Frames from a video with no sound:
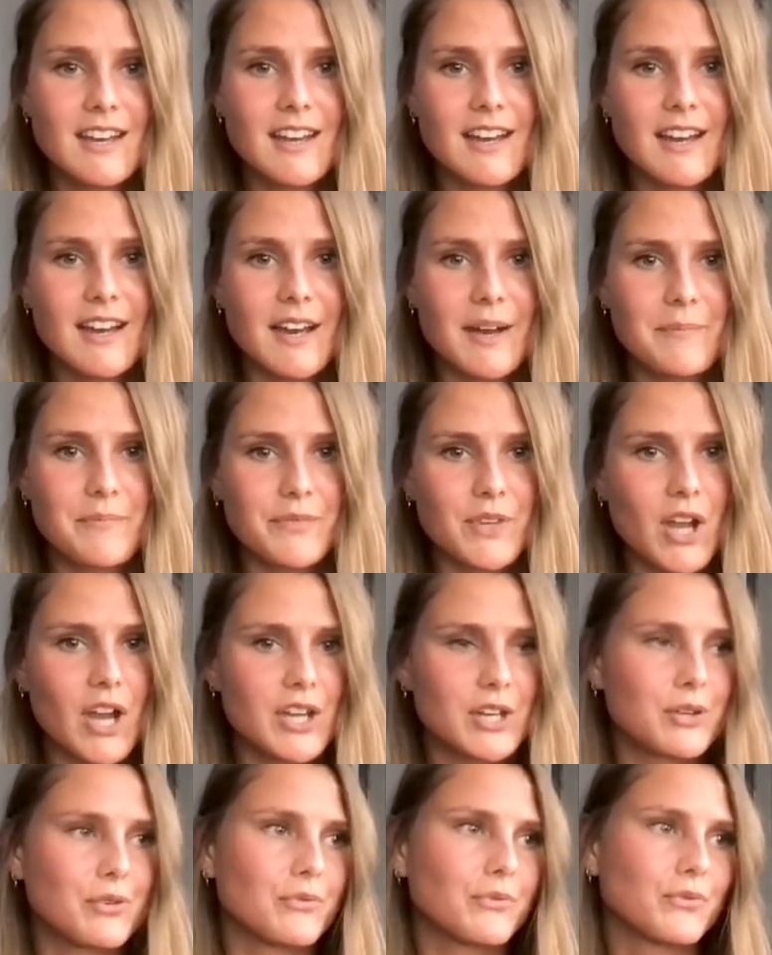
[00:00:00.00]

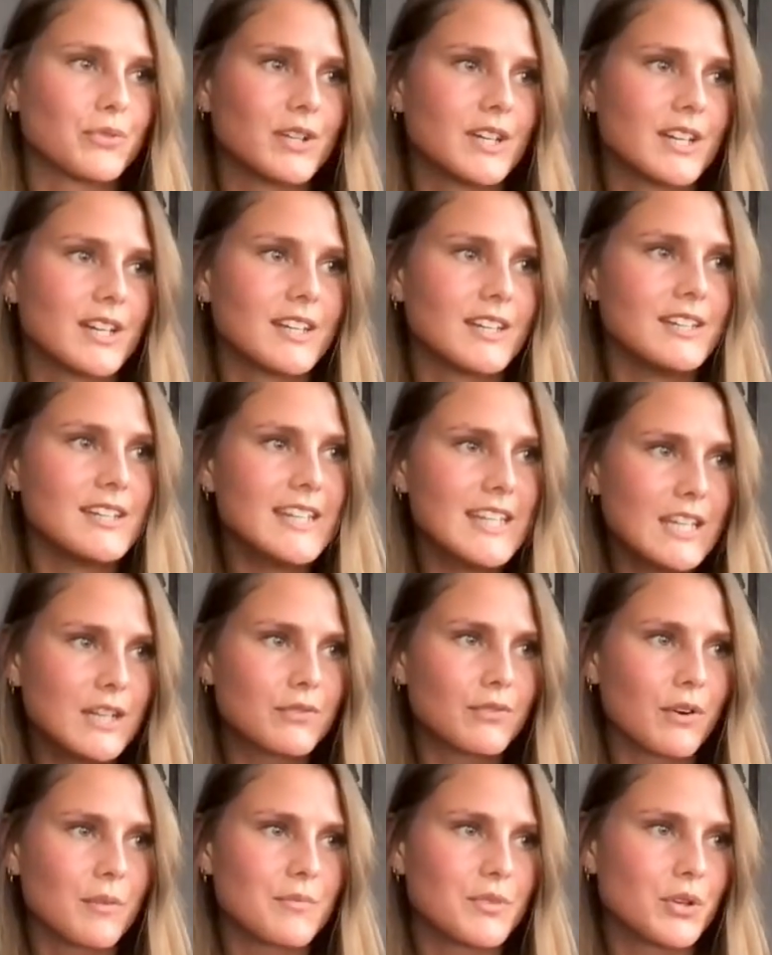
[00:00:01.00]
kind of
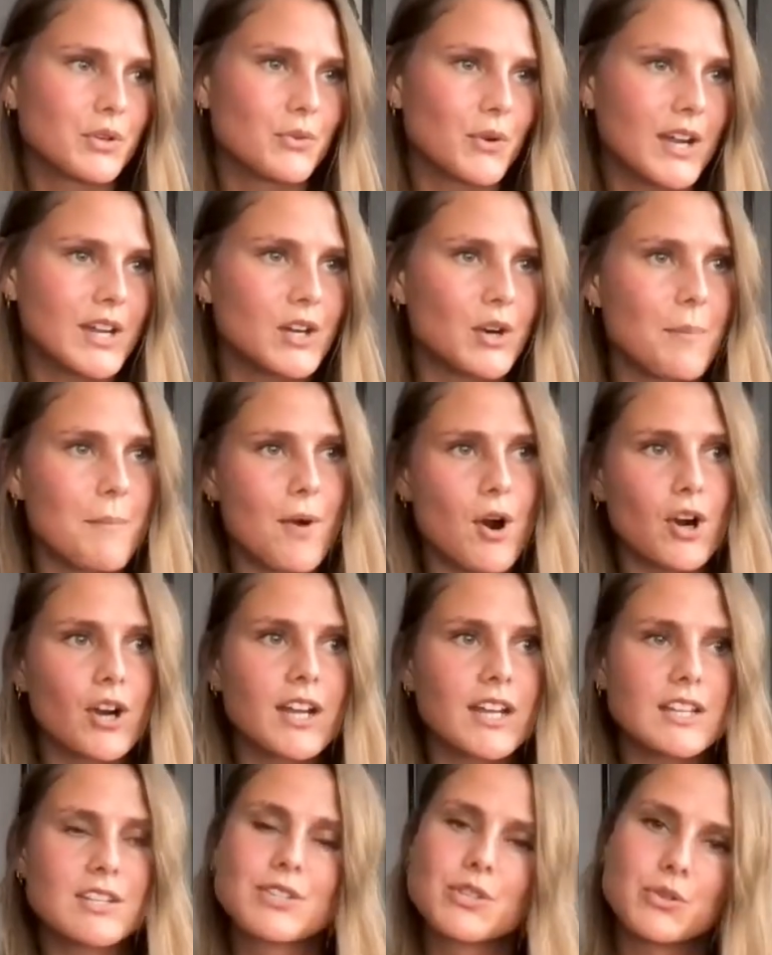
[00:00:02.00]
need from the greater
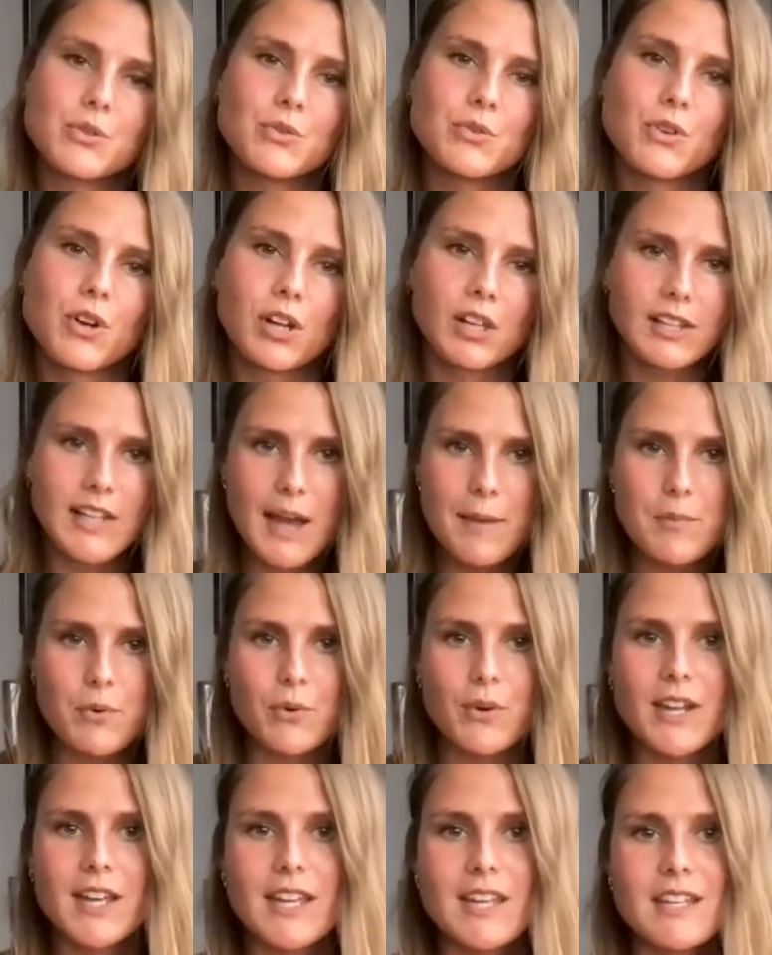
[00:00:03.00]
market to
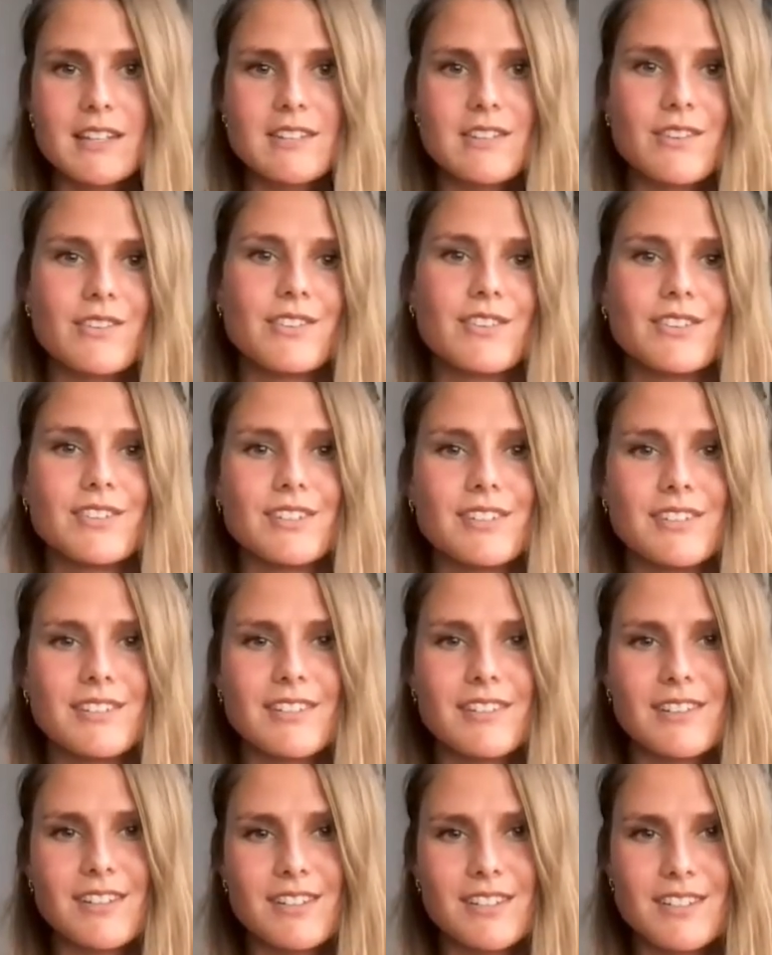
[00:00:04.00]
collaborate on
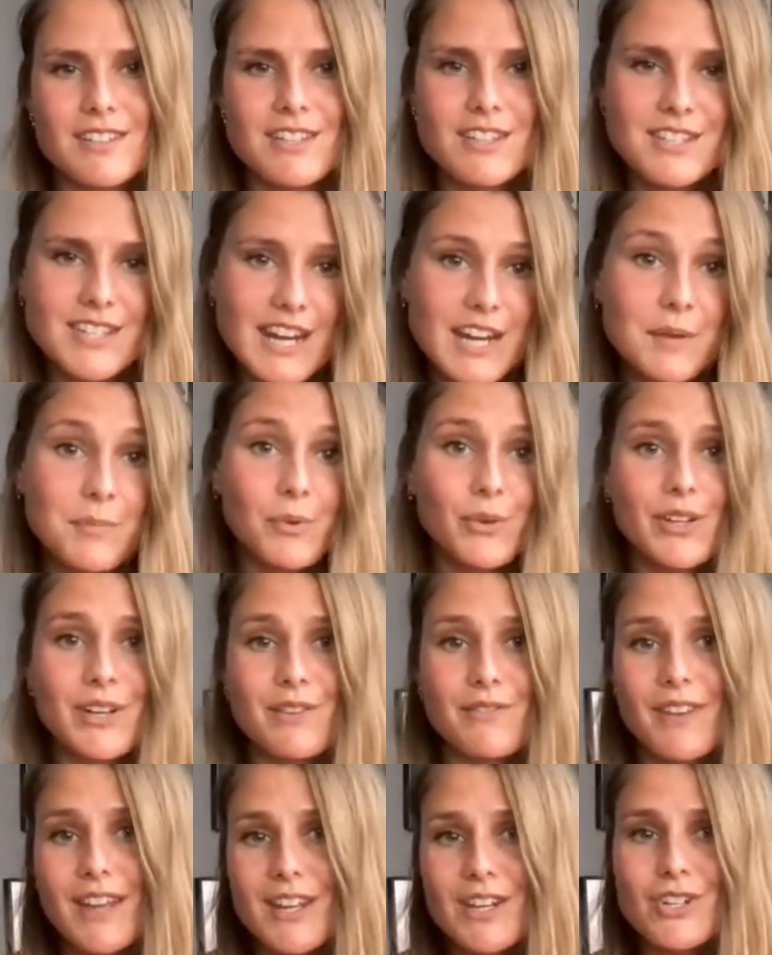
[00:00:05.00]
sustainable
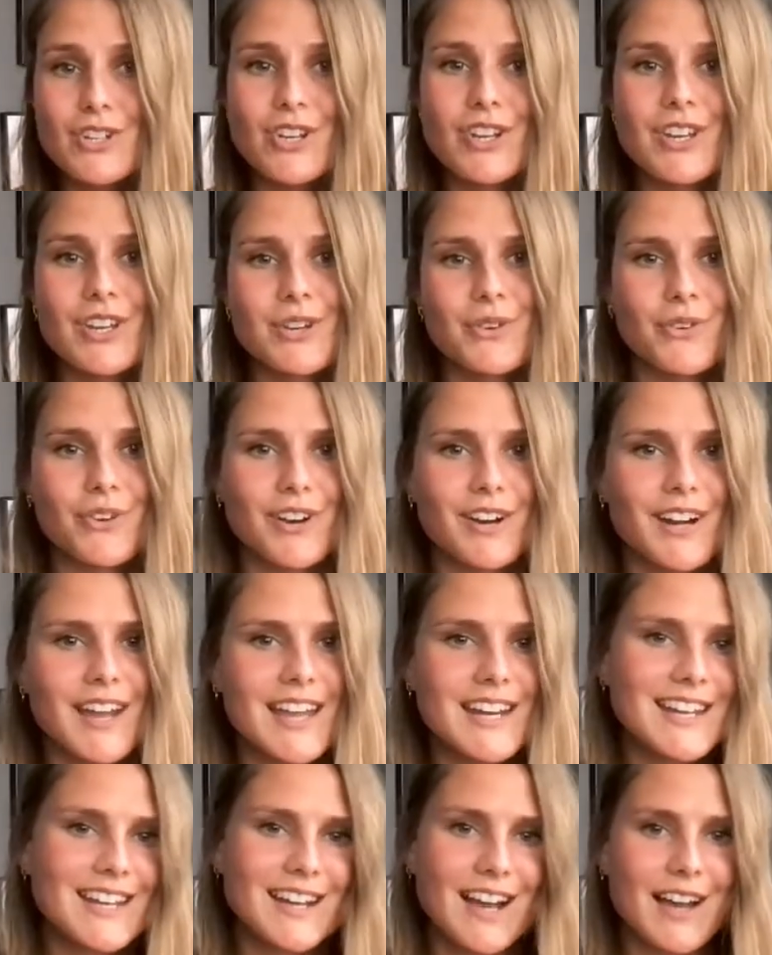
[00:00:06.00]
innovation or
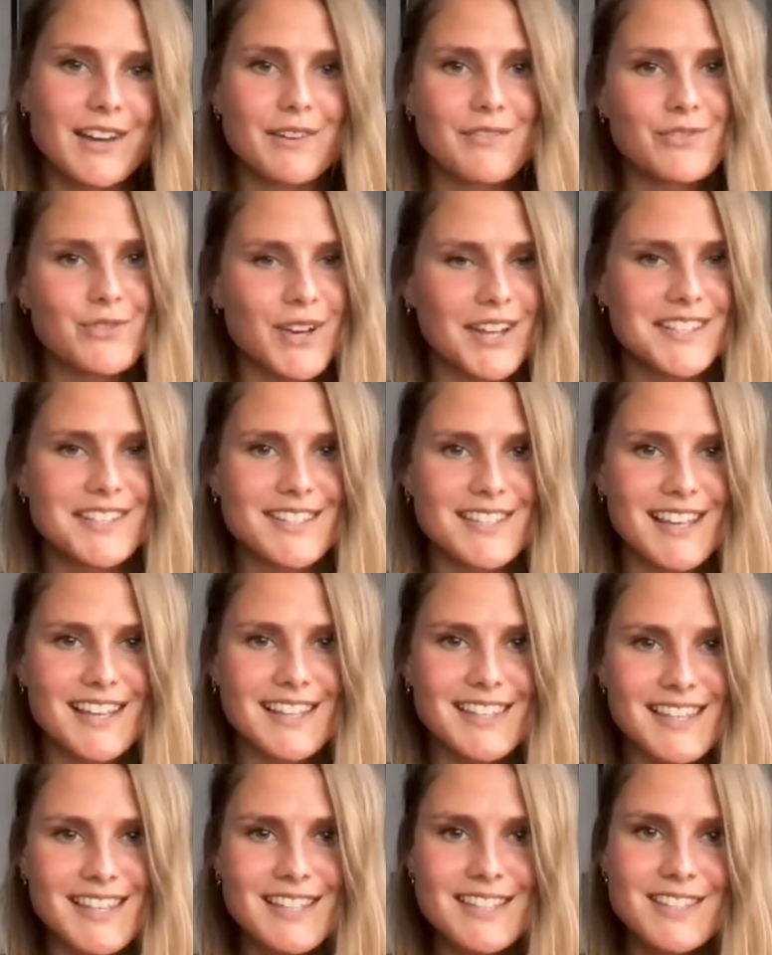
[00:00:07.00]
any kind of trends
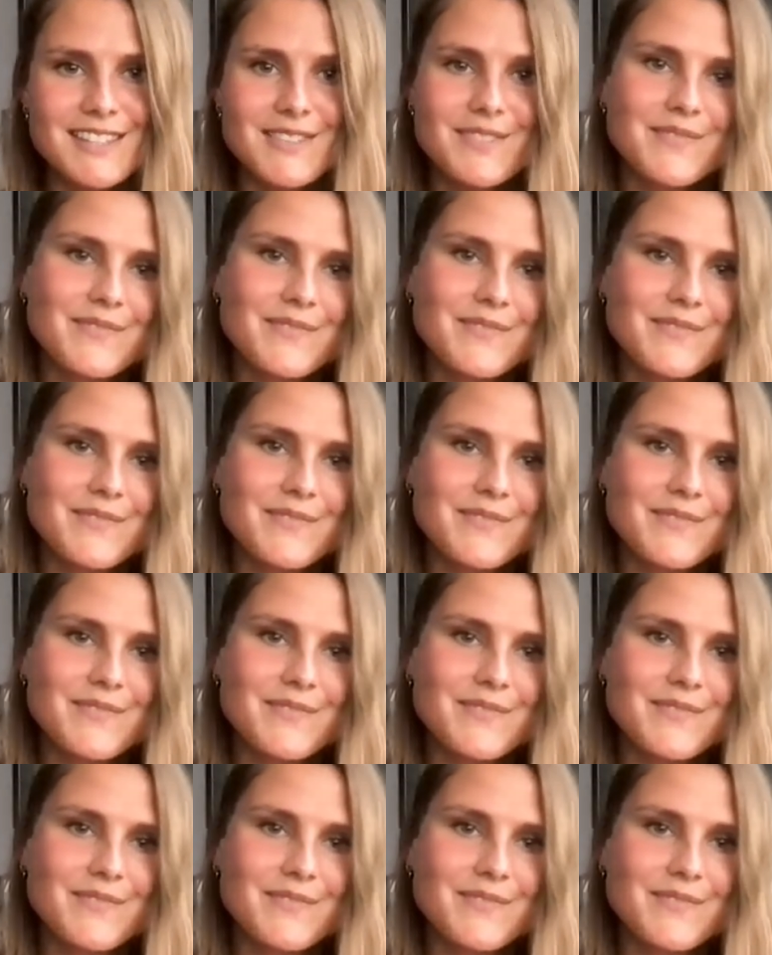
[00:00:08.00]
like this?